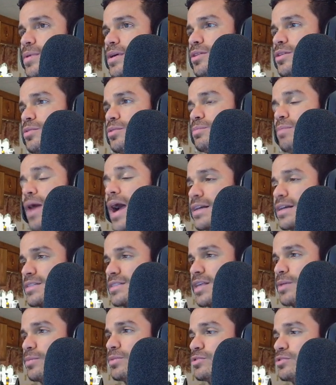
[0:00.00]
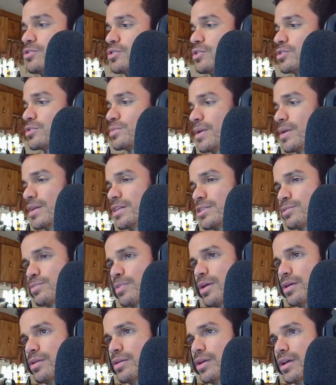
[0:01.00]
or max they want you to spend is
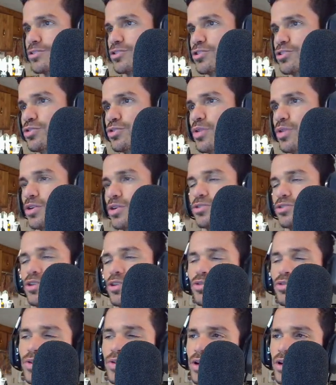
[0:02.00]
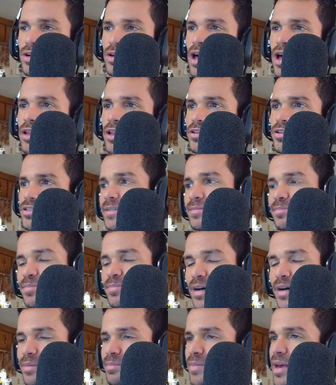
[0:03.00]
probably like $200 to $300.
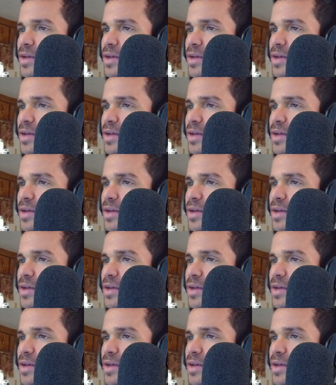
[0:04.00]
But man,